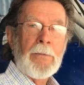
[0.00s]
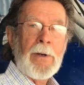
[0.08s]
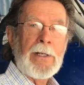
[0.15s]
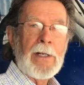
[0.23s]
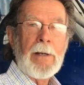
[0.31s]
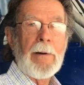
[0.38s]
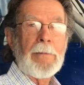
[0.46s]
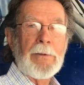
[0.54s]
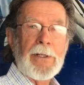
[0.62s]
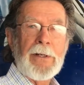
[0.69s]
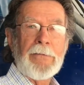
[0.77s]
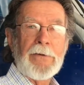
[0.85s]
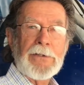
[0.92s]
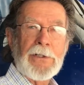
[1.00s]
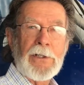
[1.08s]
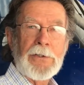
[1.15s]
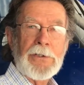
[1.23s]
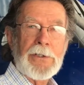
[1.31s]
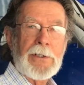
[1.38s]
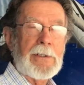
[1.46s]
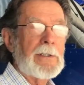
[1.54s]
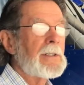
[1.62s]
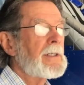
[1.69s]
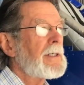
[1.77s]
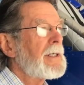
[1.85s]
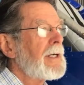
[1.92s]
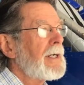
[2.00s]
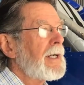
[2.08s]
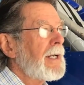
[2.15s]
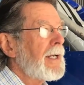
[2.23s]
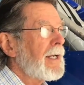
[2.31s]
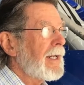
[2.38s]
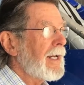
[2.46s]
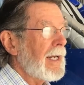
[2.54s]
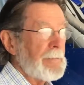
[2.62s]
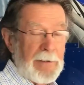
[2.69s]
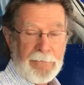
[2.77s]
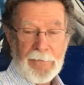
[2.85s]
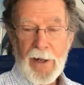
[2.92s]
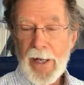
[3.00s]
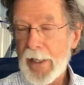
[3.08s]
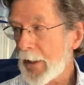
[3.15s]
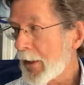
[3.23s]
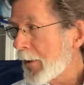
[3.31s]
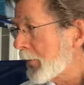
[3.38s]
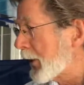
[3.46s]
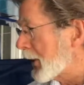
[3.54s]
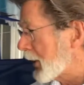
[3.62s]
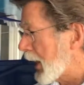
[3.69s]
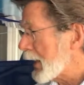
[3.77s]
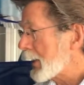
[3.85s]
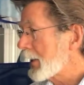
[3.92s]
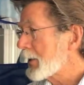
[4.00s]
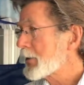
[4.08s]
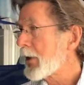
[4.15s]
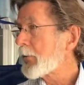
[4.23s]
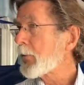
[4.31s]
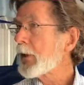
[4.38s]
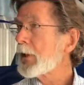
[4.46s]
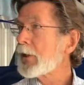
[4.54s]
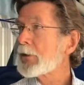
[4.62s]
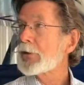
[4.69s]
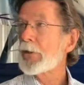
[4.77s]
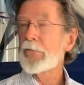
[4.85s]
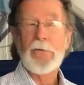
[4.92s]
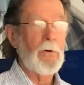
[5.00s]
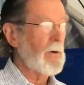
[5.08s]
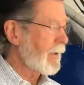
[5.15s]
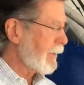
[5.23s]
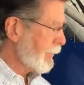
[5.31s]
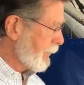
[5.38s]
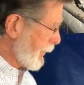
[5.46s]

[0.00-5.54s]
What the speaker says: we had to come up with a different solution. And I'd been flying an airplane like this on wheels in Florida